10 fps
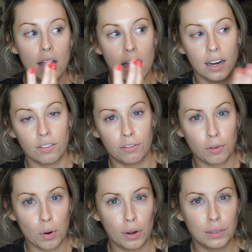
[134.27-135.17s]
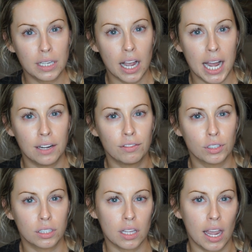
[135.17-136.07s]
and in photos it kind of
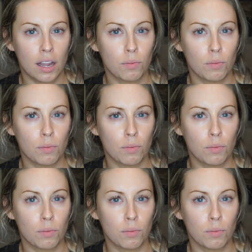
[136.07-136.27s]
looks like